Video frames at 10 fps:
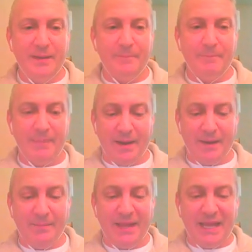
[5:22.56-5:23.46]

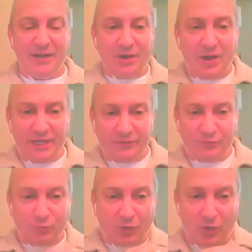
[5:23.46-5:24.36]
and on it
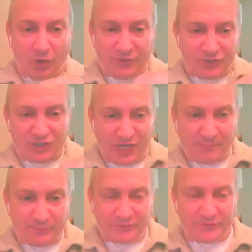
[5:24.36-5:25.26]
were all the
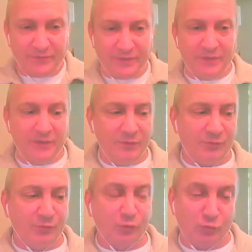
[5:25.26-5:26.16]
chips
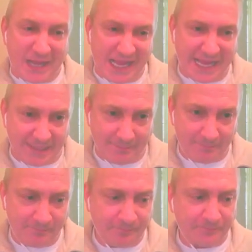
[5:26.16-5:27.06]
for RAM
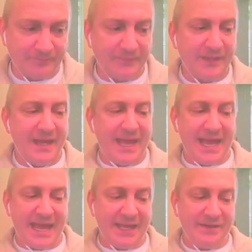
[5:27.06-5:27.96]

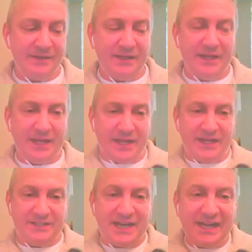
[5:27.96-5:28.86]
and a
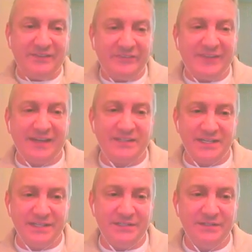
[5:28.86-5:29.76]

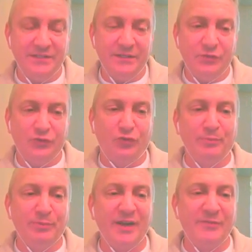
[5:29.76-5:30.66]
dissected
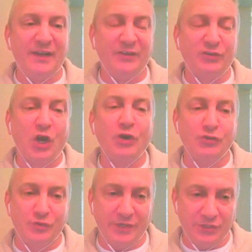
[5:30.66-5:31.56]
SuperFX
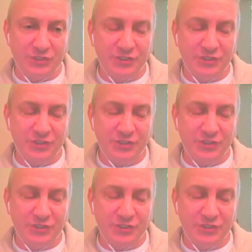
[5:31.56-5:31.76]
cartridge.